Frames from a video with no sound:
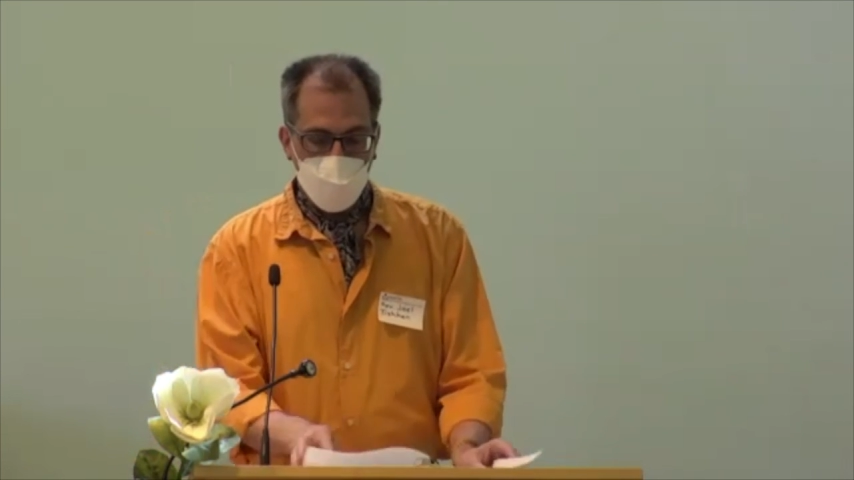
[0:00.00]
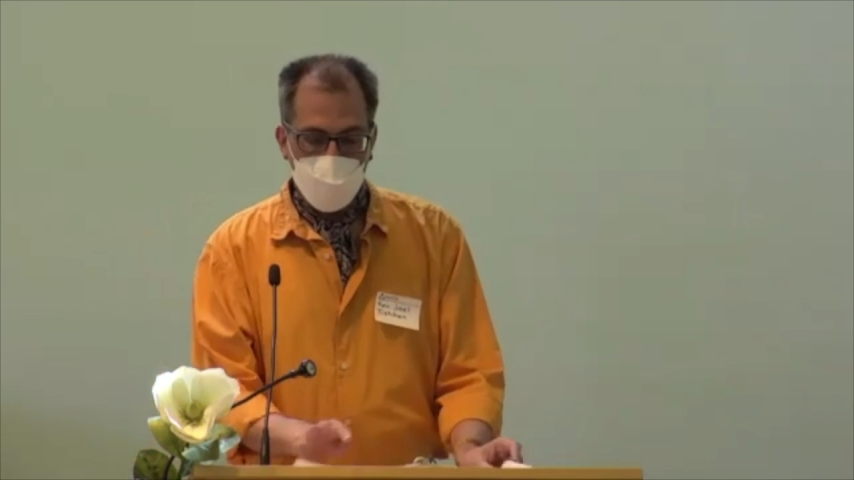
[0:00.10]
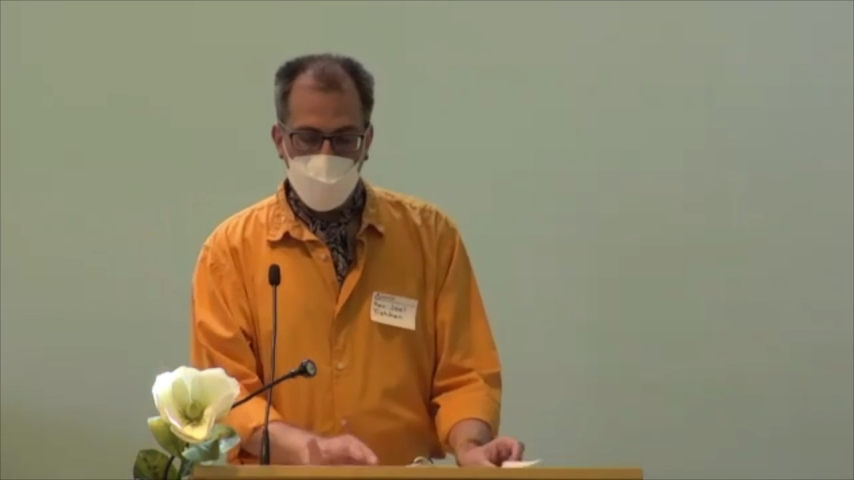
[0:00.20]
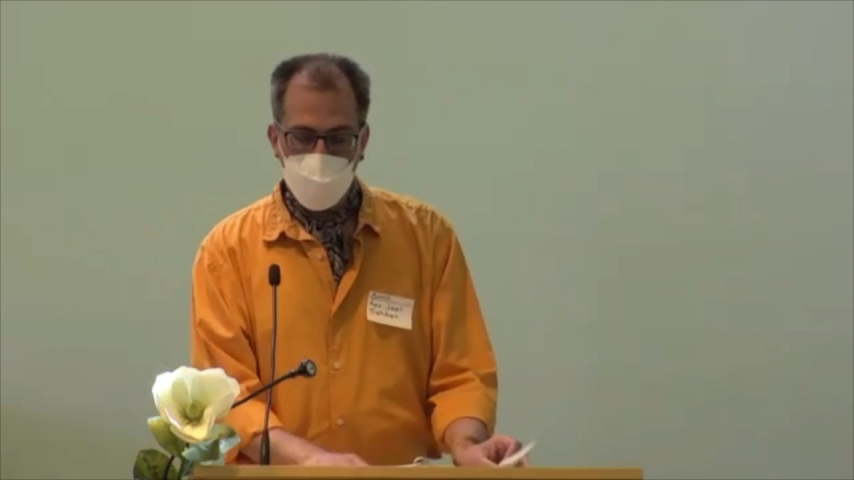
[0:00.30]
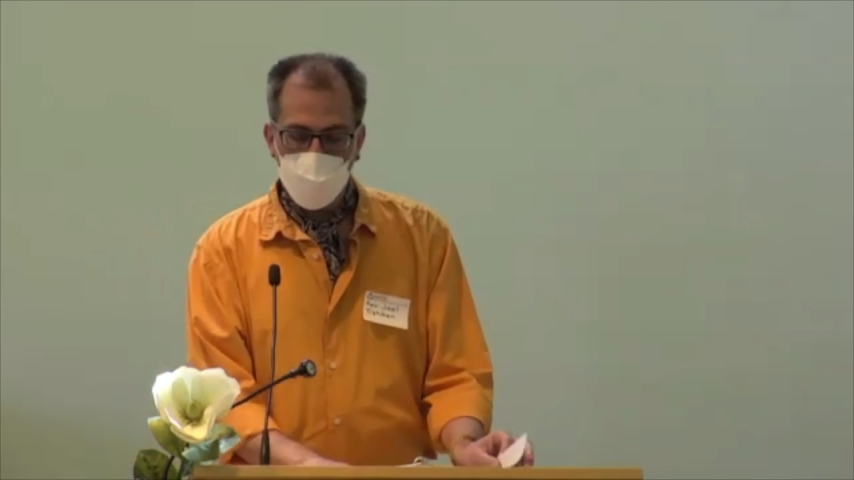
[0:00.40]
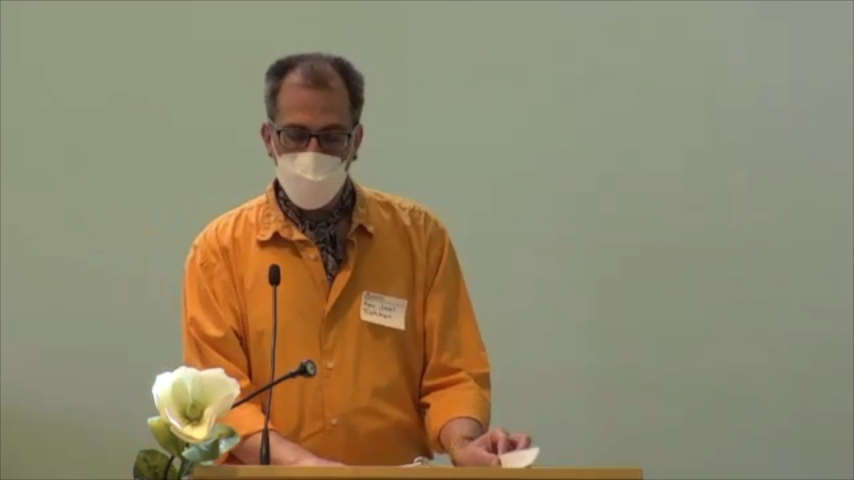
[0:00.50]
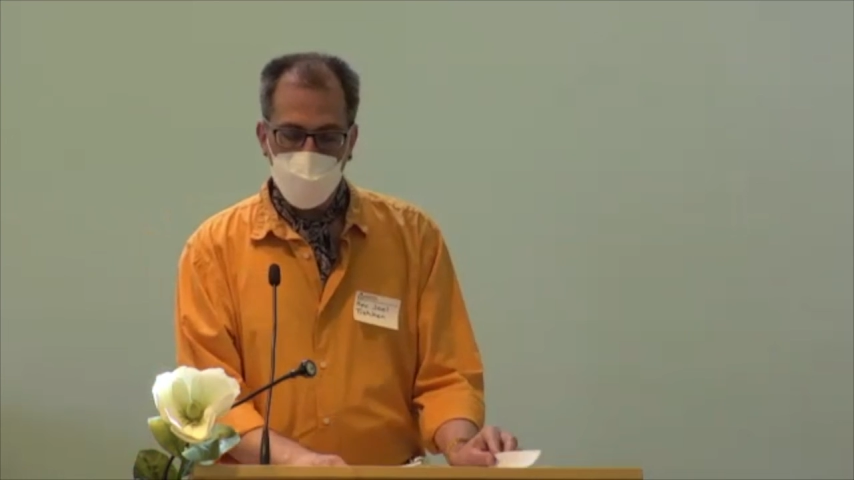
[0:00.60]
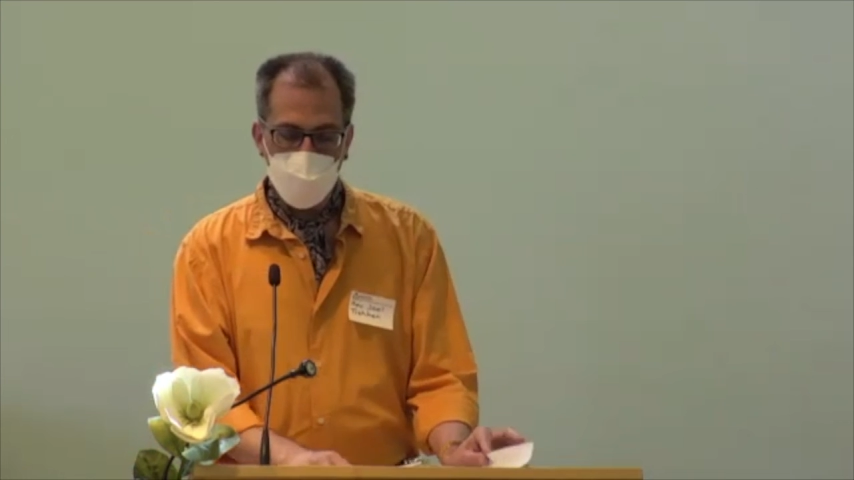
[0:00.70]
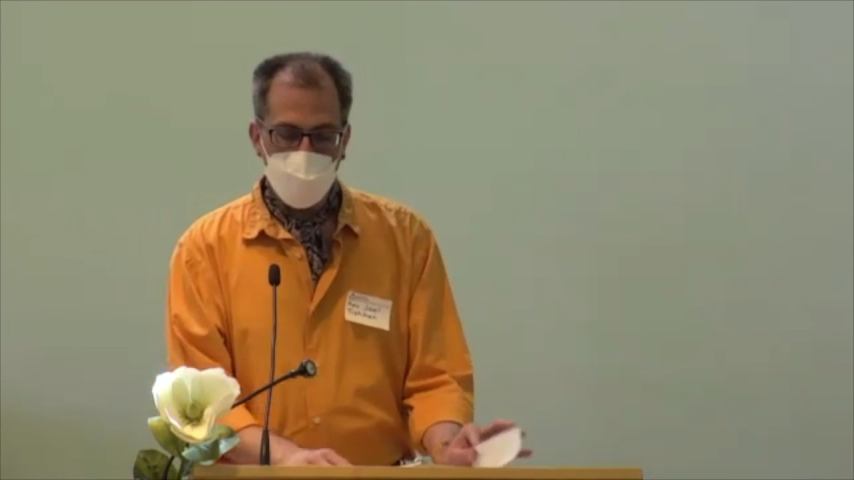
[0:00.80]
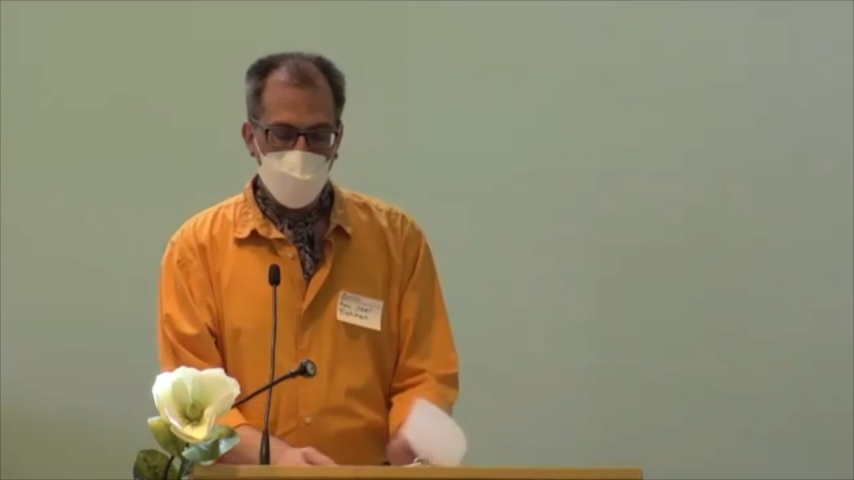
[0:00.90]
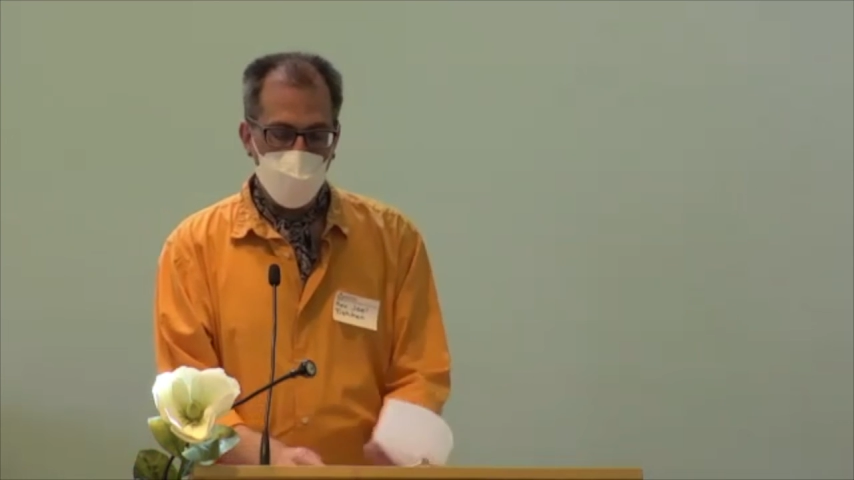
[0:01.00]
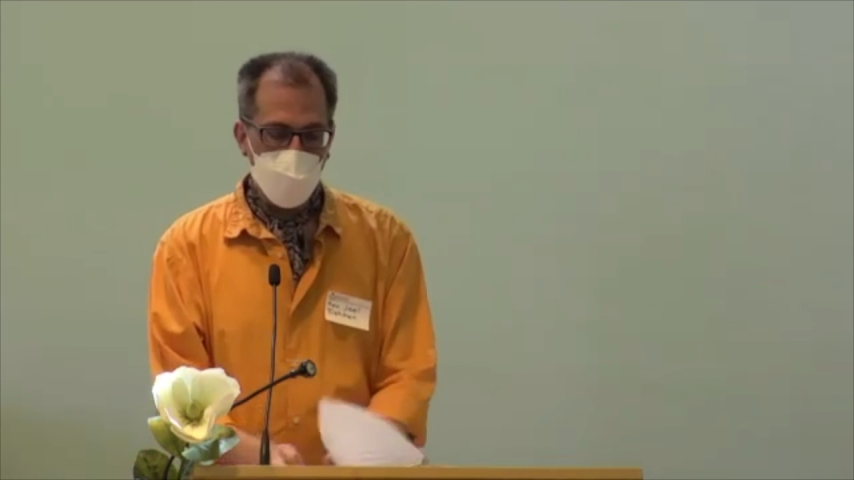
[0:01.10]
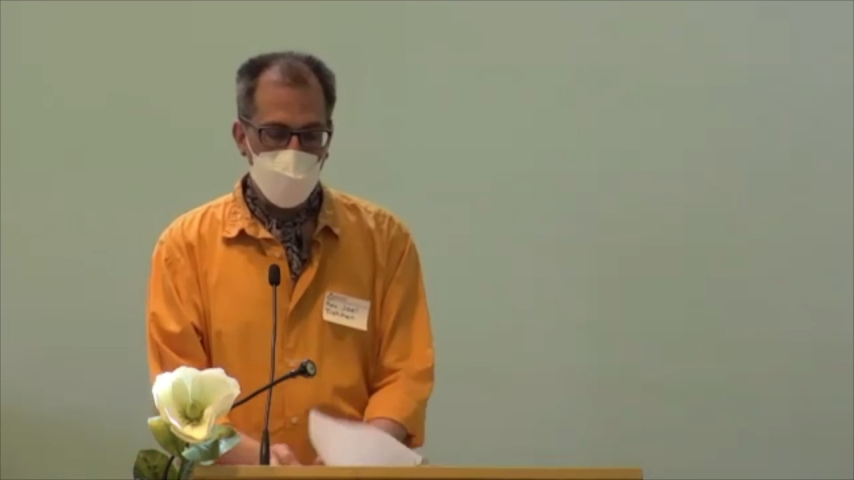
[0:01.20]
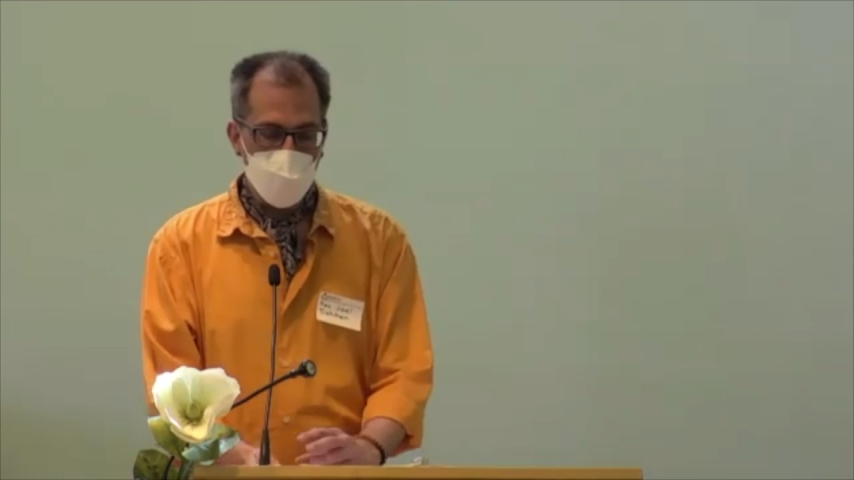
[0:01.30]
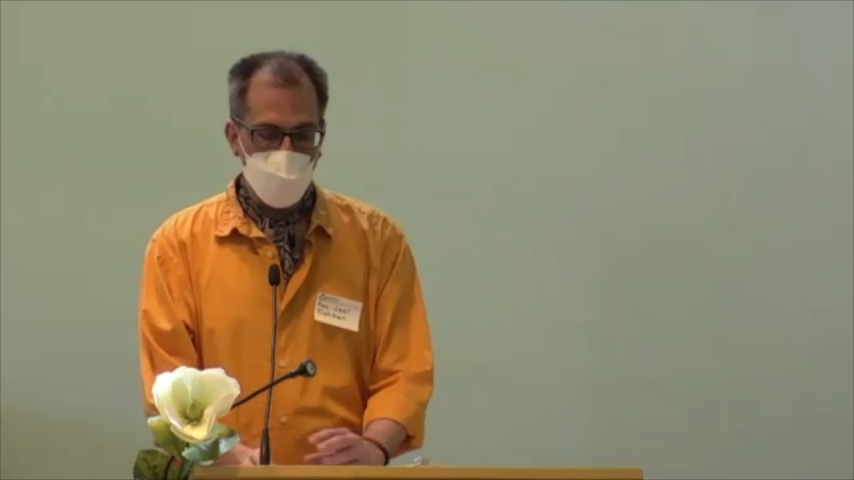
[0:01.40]
Here
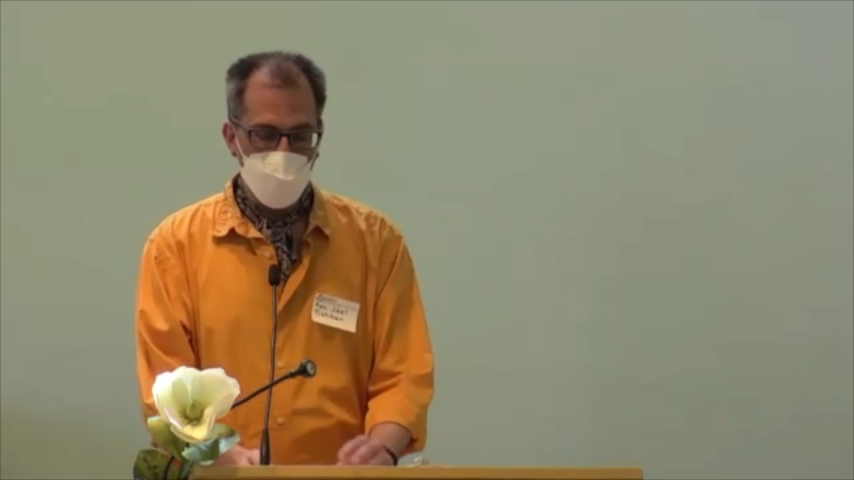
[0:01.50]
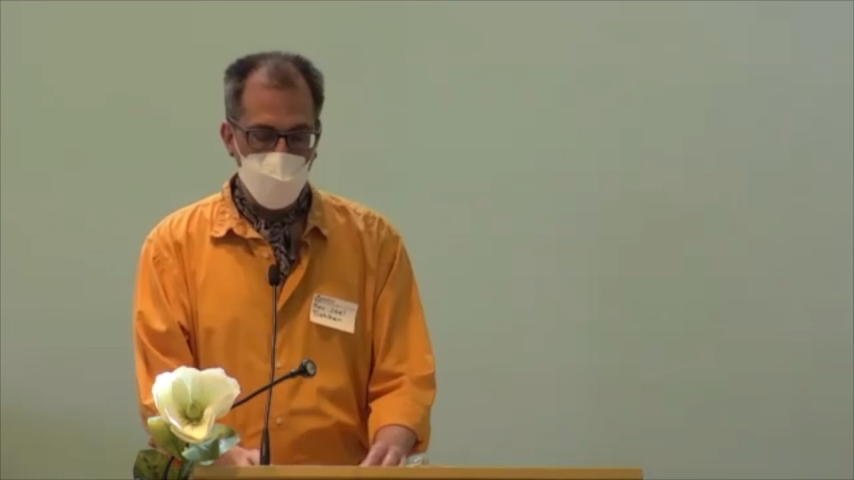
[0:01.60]
is